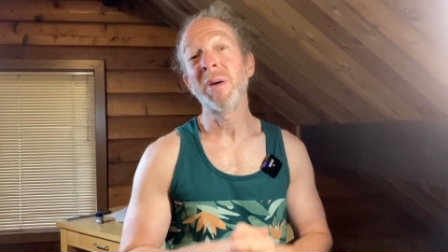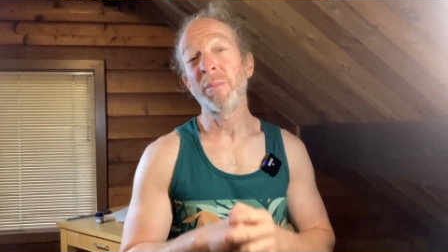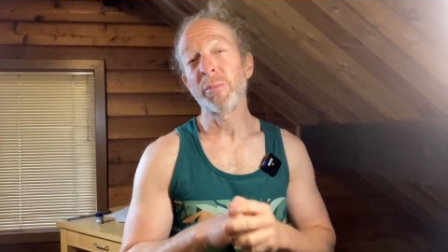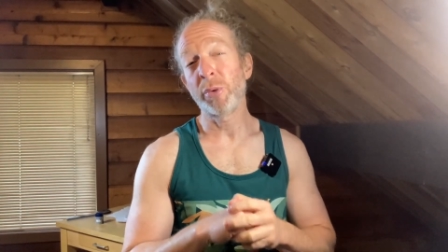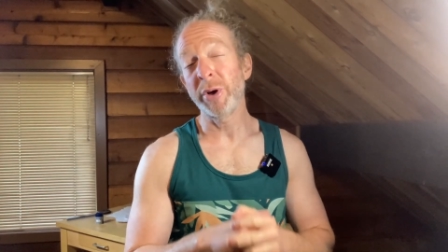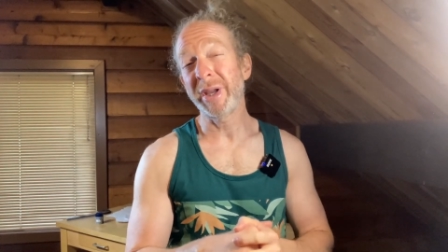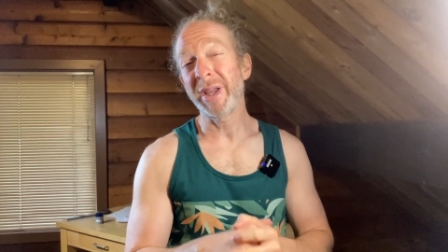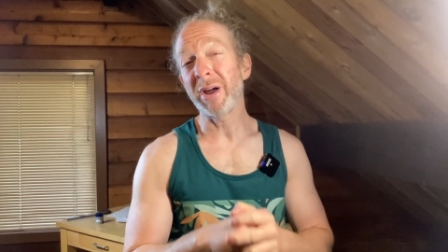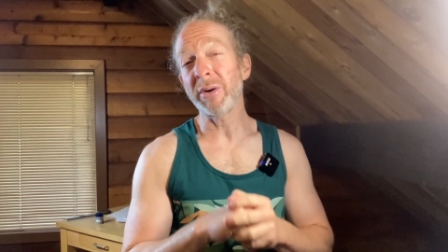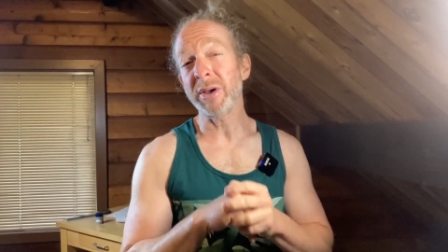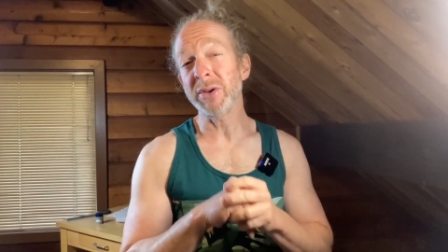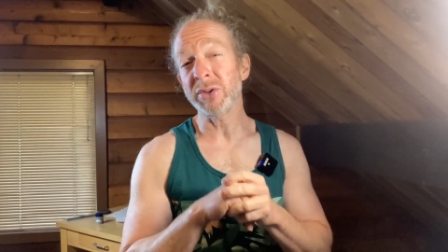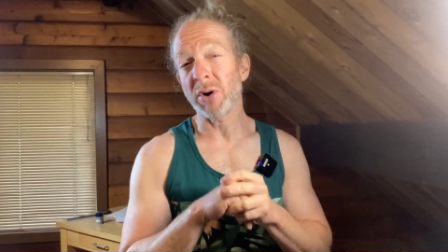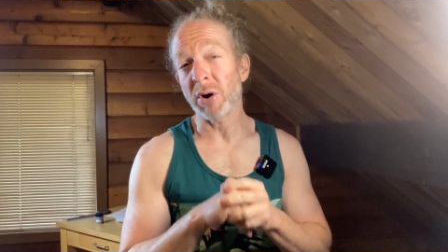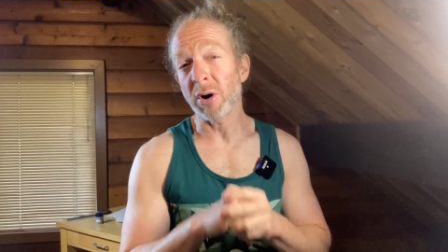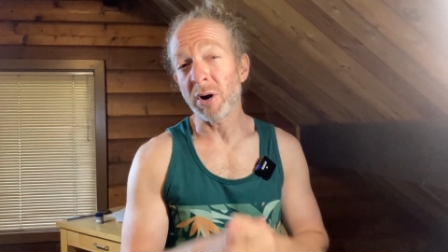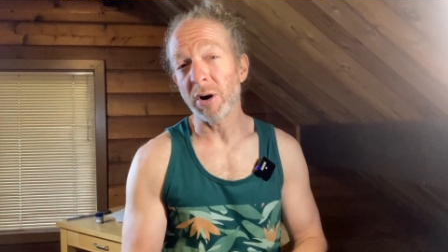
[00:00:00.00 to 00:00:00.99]
Precalc
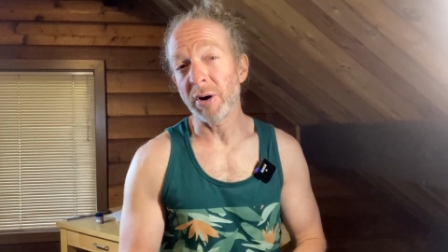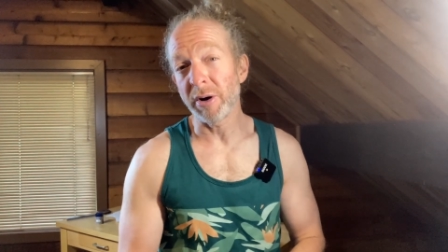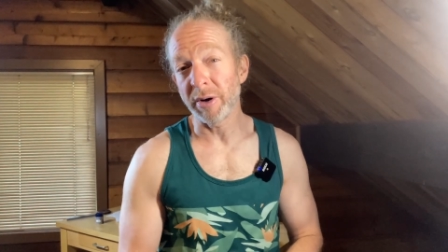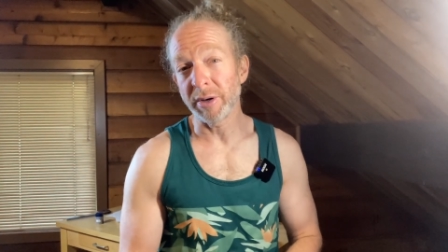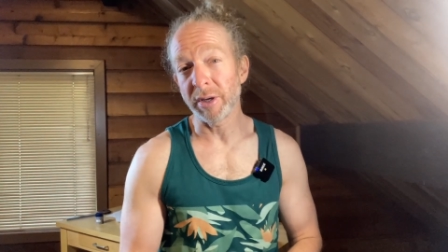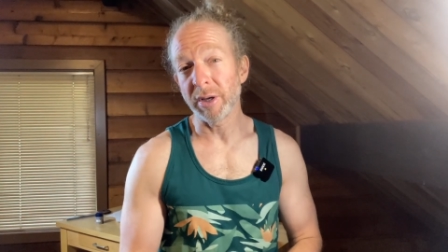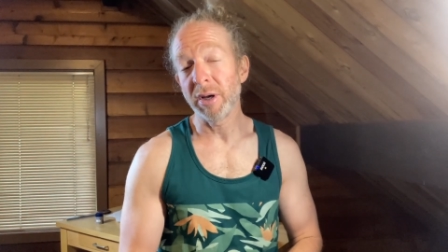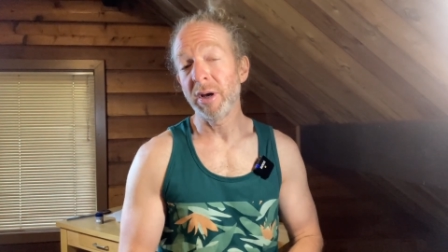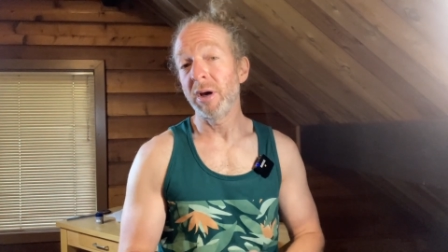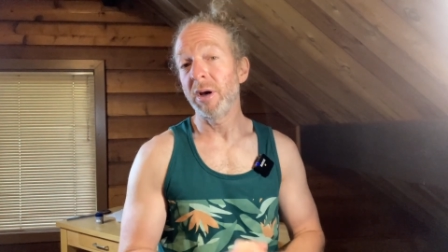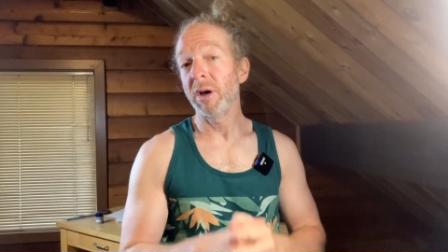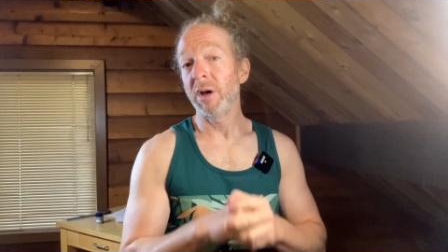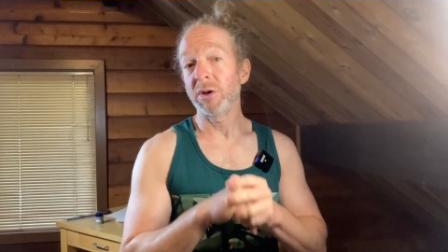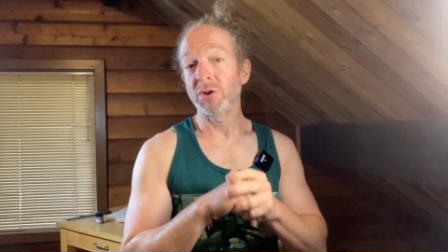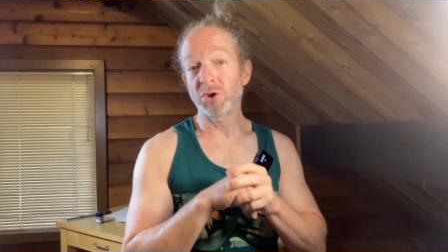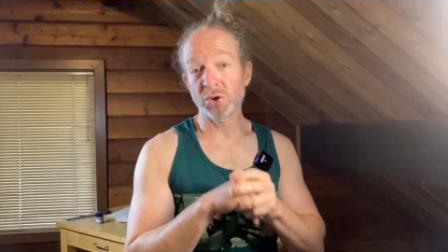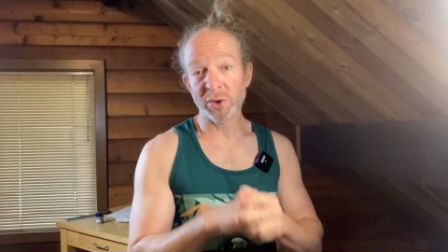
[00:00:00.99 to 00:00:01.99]
is hard.
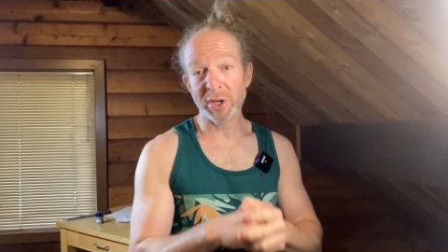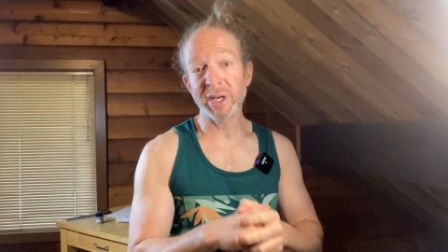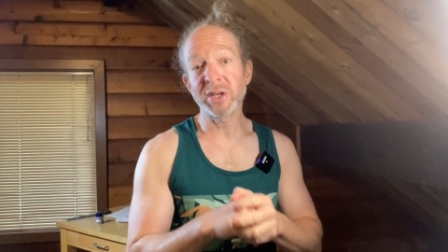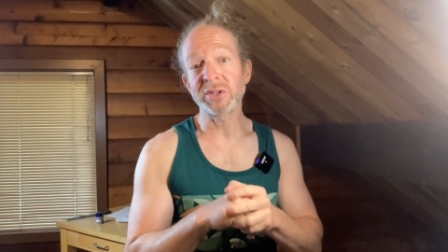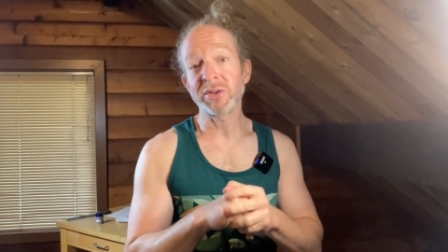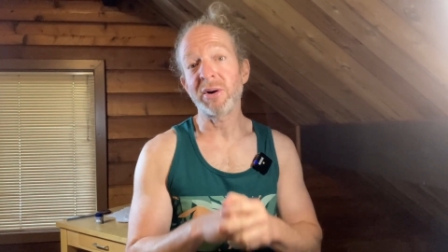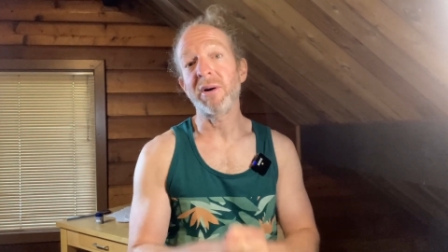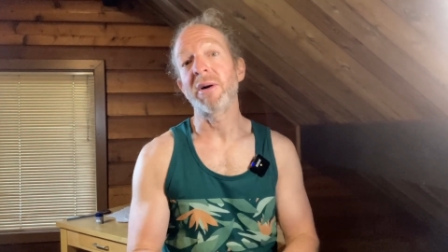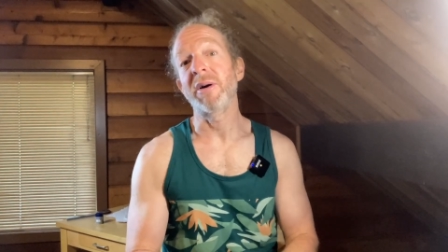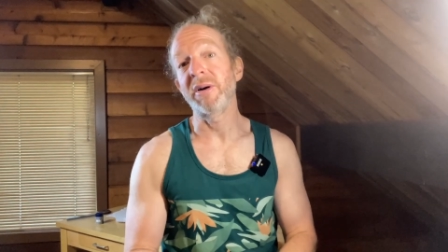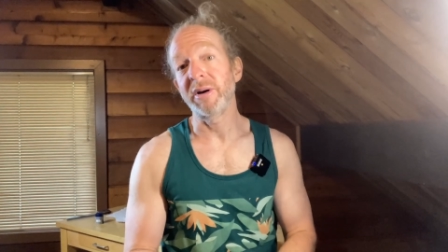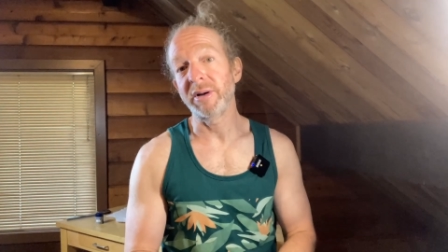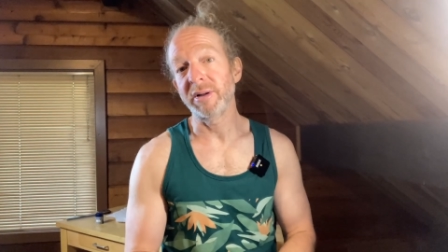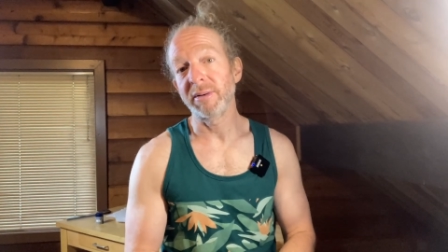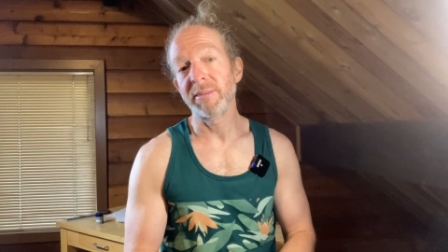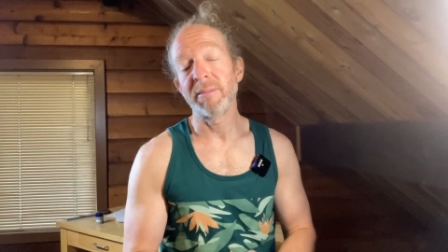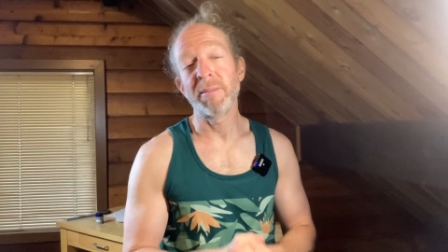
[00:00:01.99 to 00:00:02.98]
Trig is
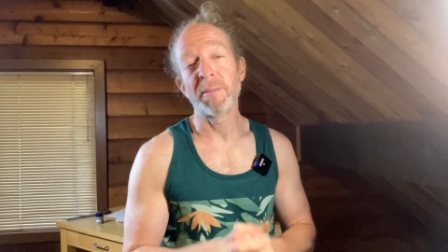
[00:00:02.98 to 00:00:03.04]
hard.